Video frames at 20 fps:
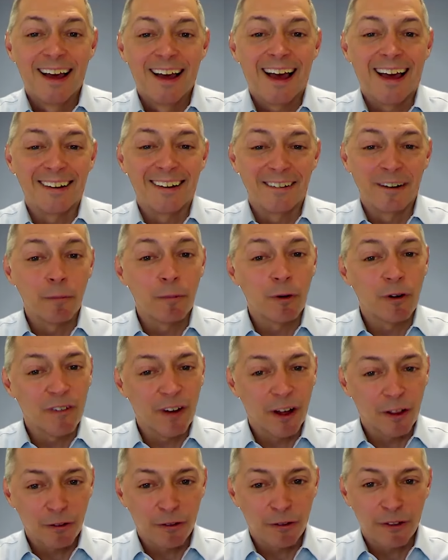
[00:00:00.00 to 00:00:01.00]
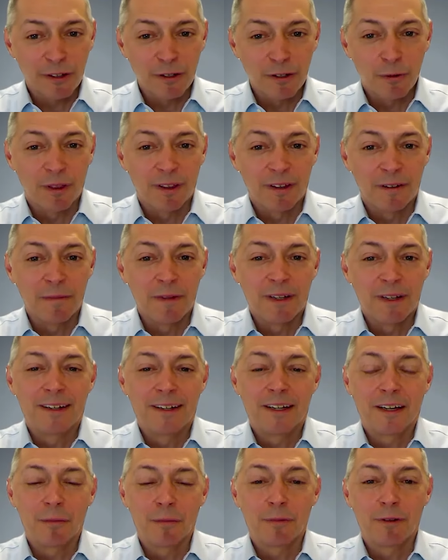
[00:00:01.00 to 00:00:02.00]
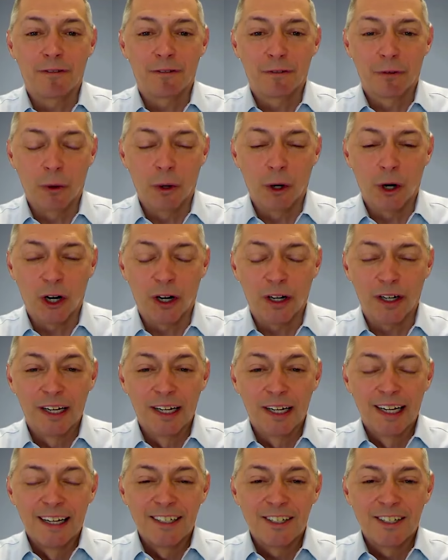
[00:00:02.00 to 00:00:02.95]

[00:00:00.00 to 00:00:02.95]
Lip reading: and a number of other things within media before